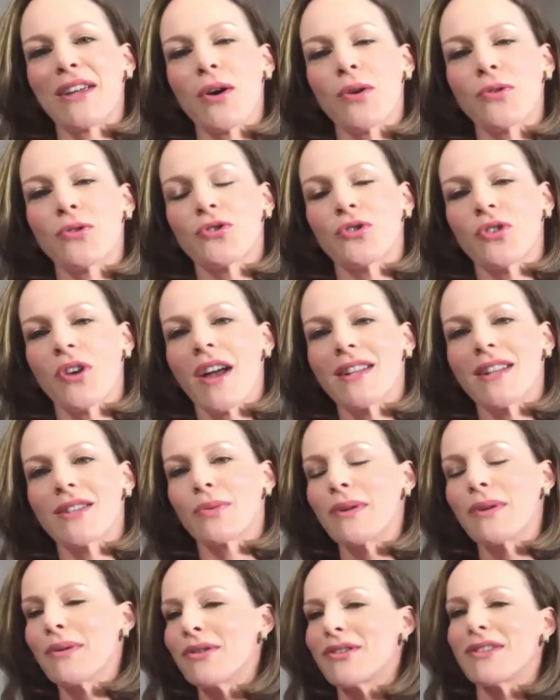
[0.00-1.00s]
Coach Trotz,
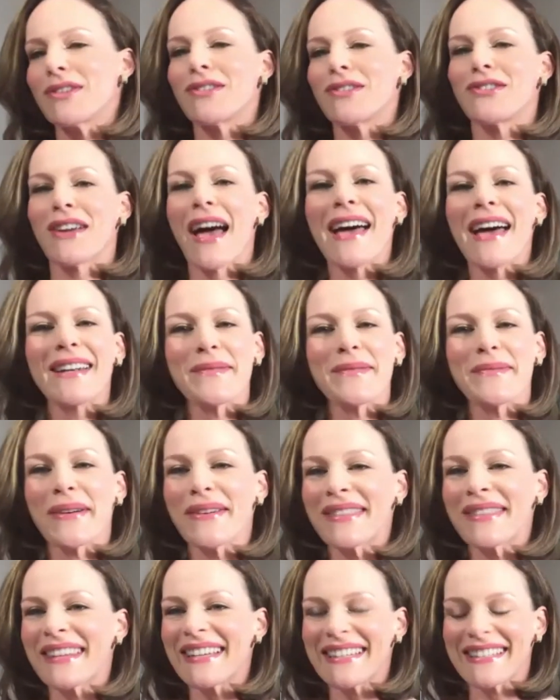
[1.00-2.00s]
we were just chatting about
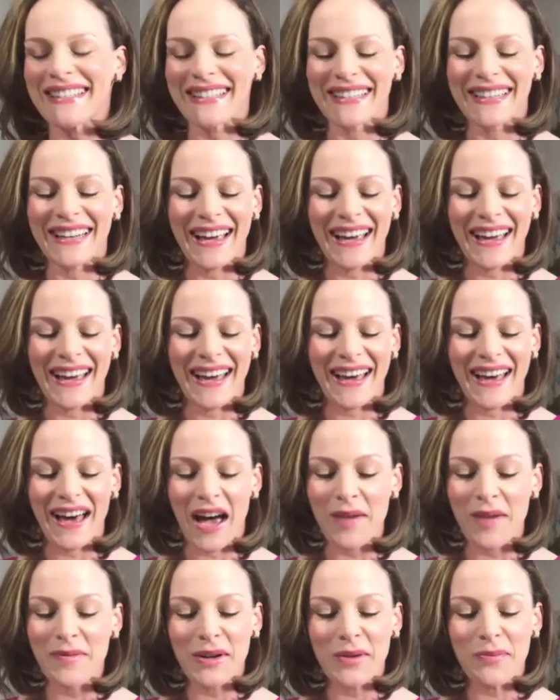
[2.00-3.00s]
this, and
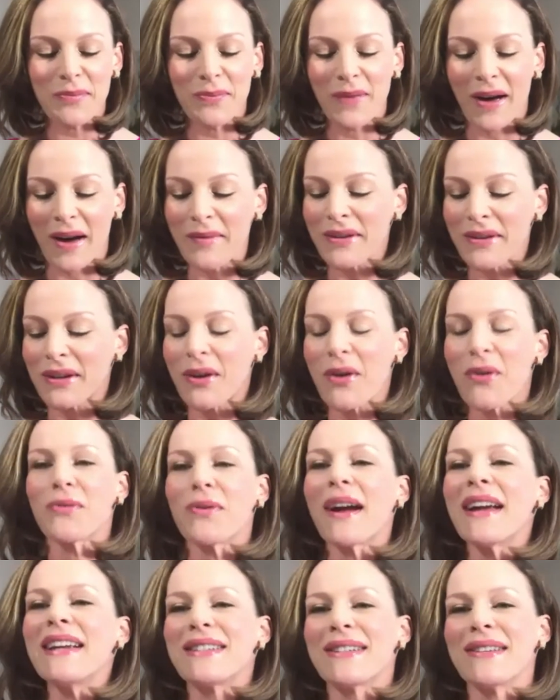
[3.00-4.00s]
I'm gonna go
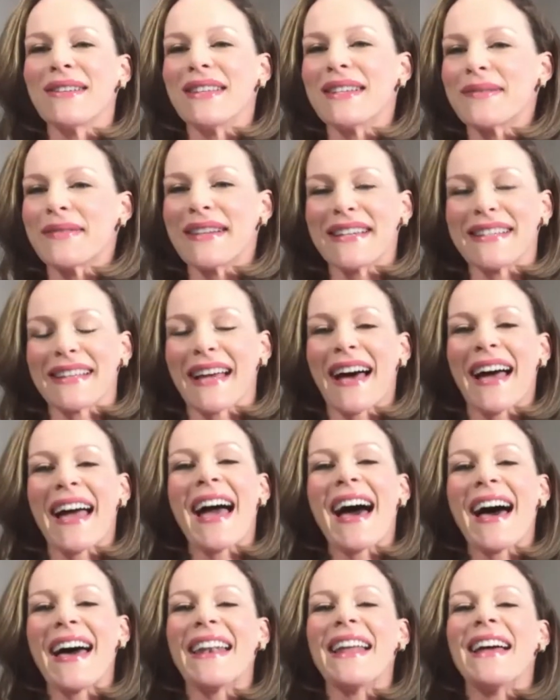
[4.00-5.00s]
right to this because I
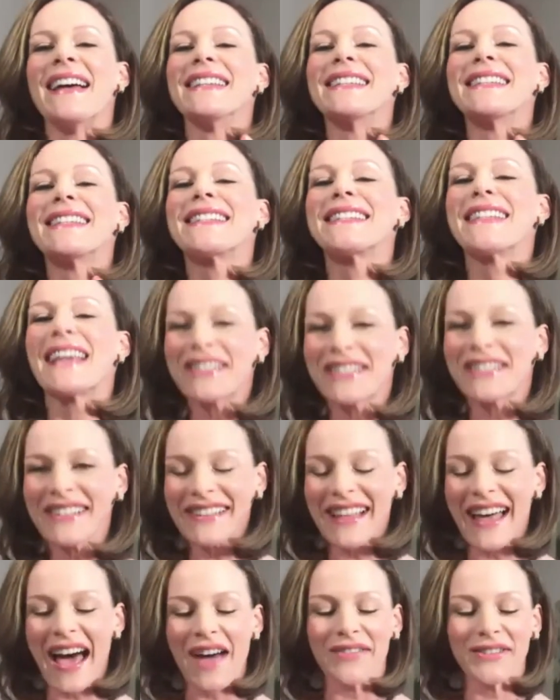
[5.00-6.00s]
had such a
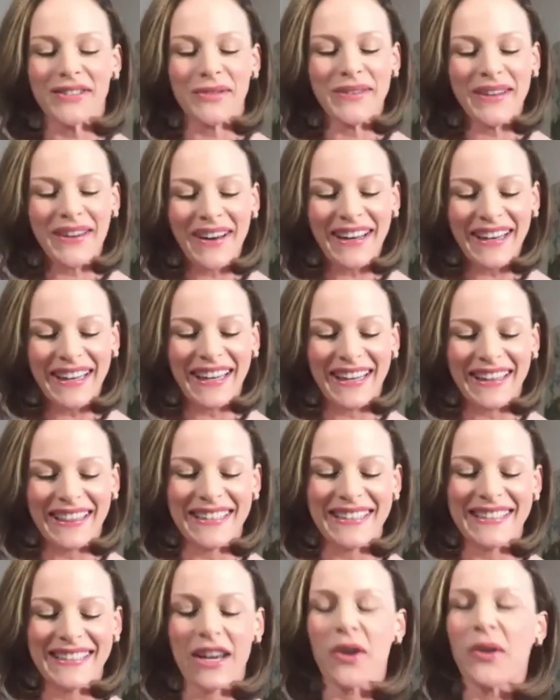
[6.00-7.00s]
laugh, so we got to get
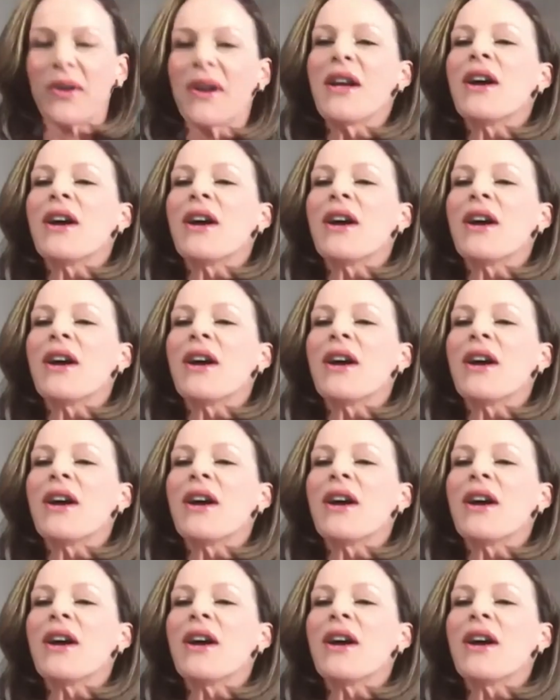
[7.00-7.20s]
this out.